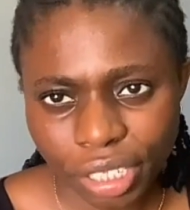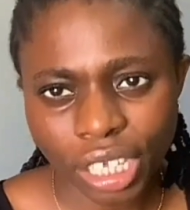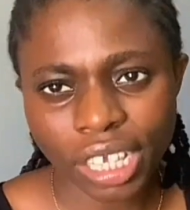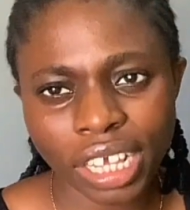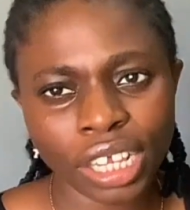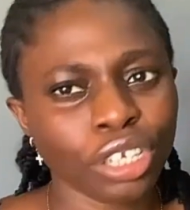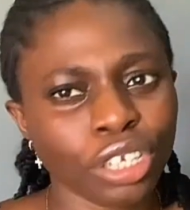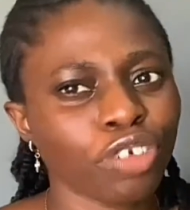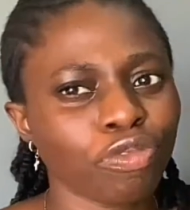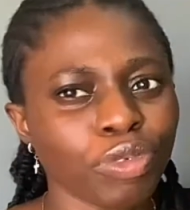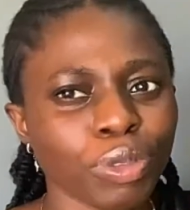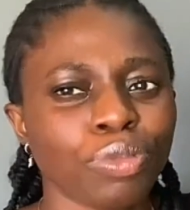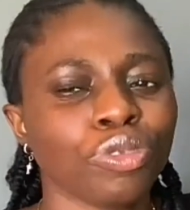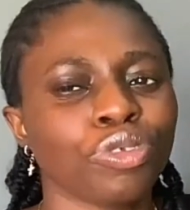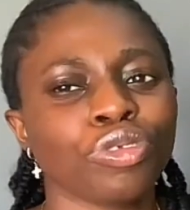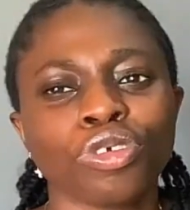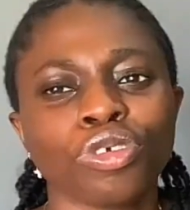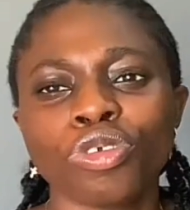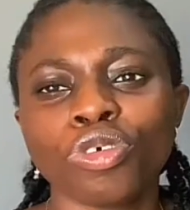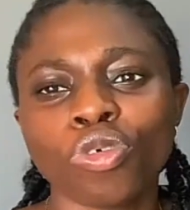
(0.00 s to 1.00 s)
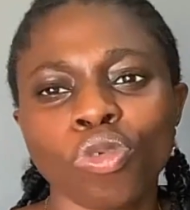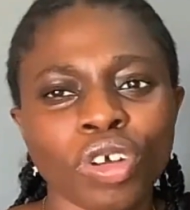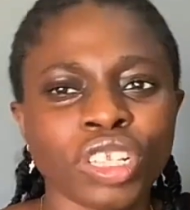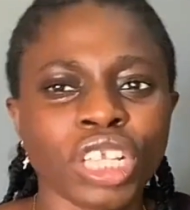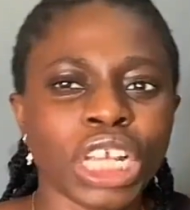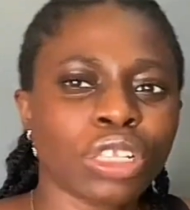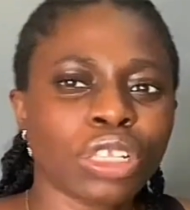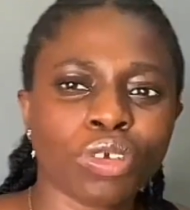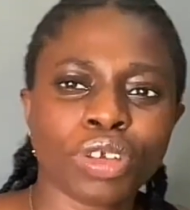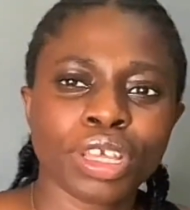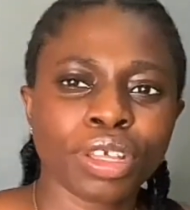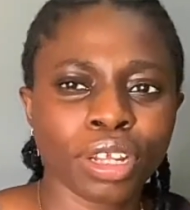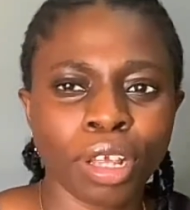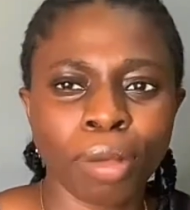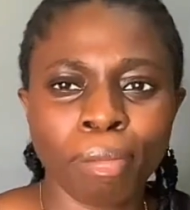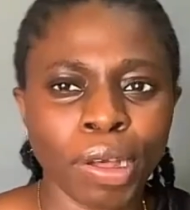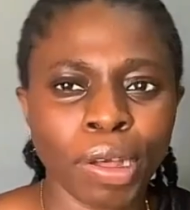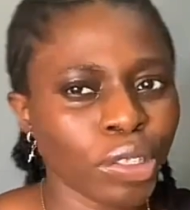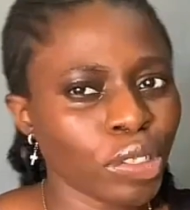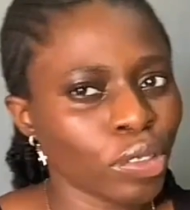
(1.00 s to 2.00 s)
a lot of people do not know what they're talking
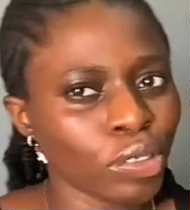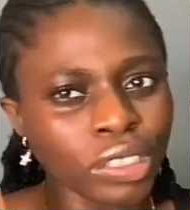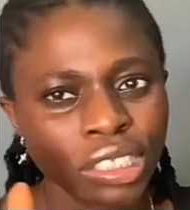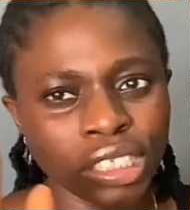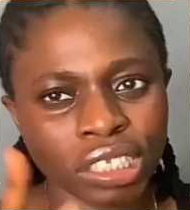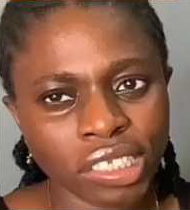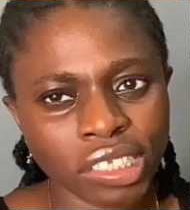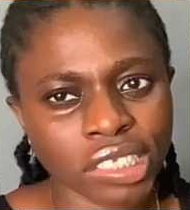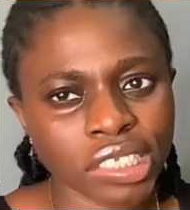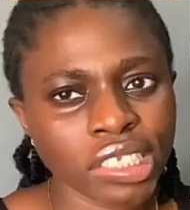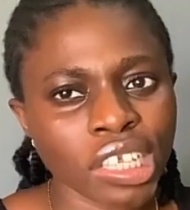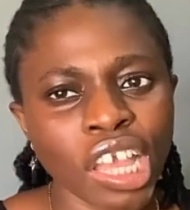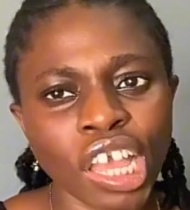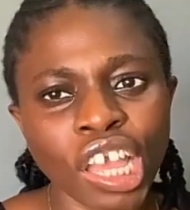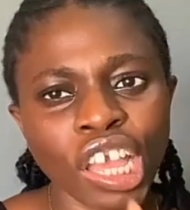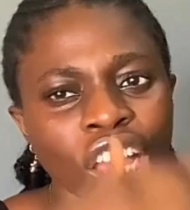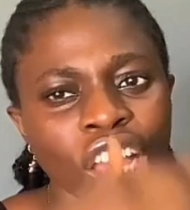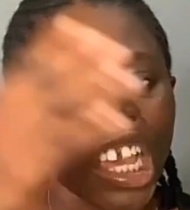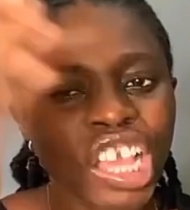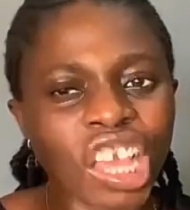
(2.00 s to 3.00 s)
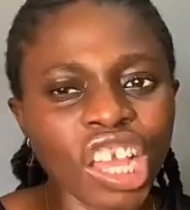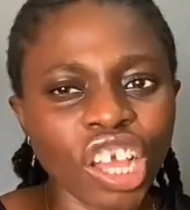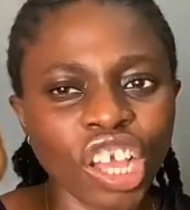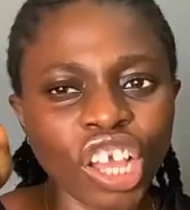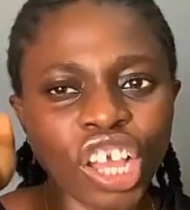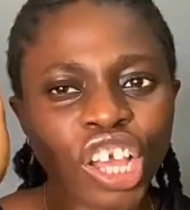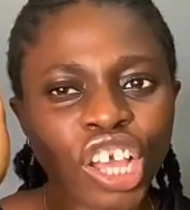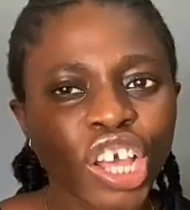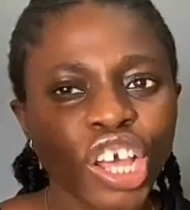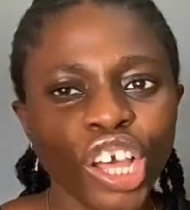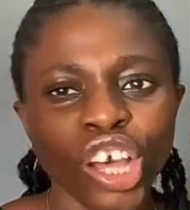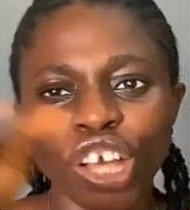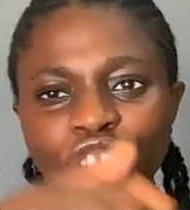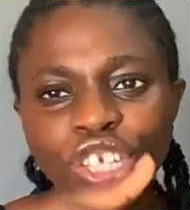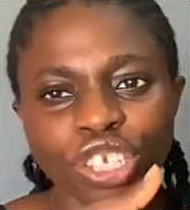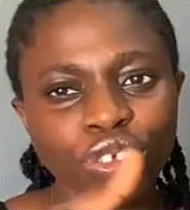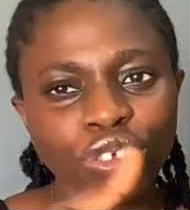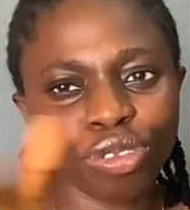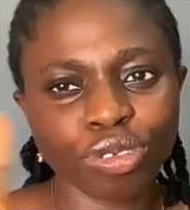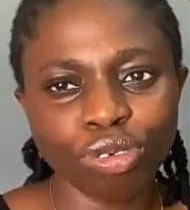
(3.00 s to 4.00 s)
about on this
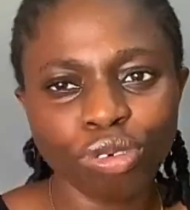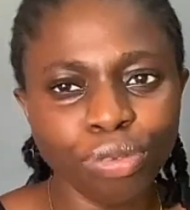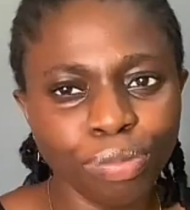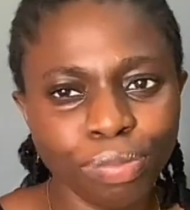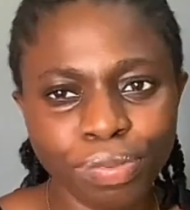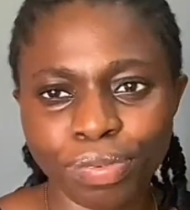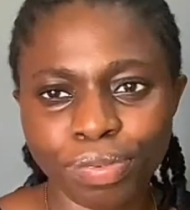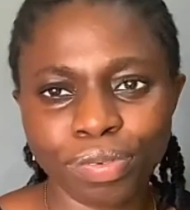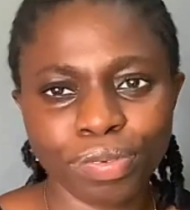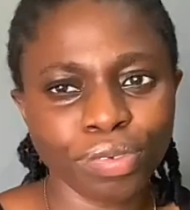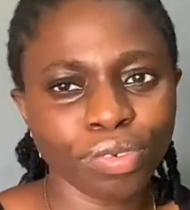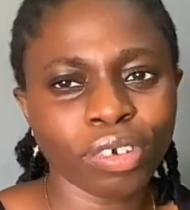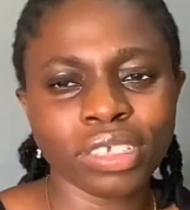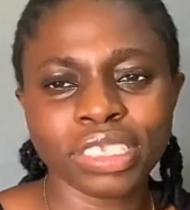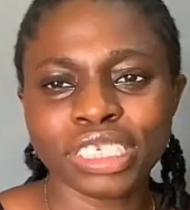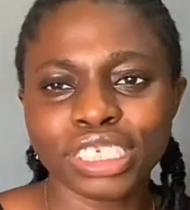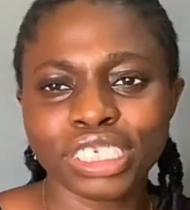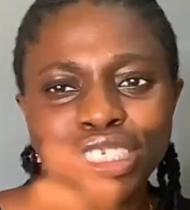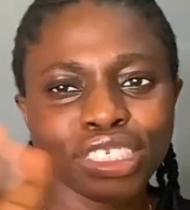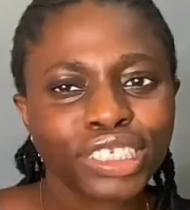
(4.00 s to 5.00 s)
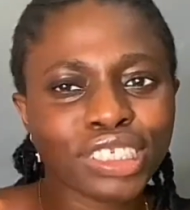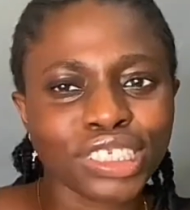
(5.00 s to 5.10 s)
YouTube, on this